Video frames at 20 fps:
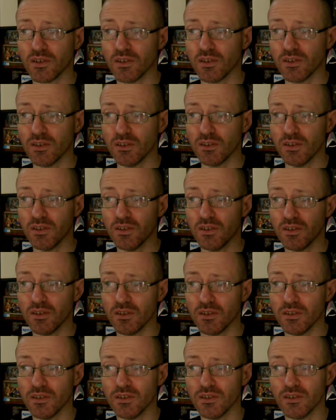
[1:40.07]
the the
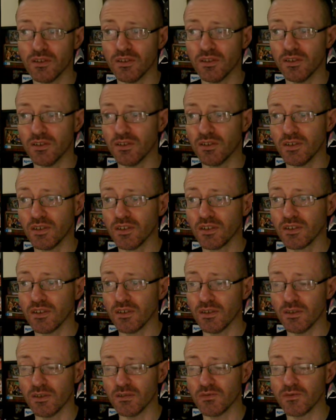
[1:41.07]
the the,
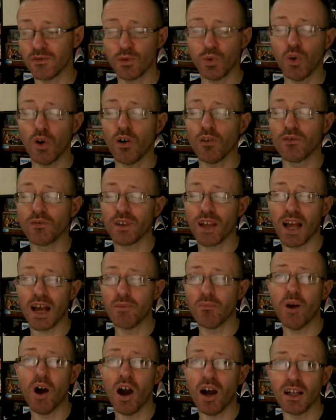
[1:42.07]
the twelve car
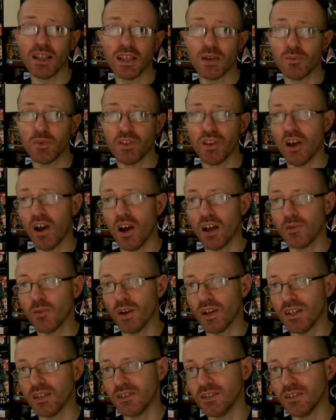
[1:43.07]
pile up on the highway?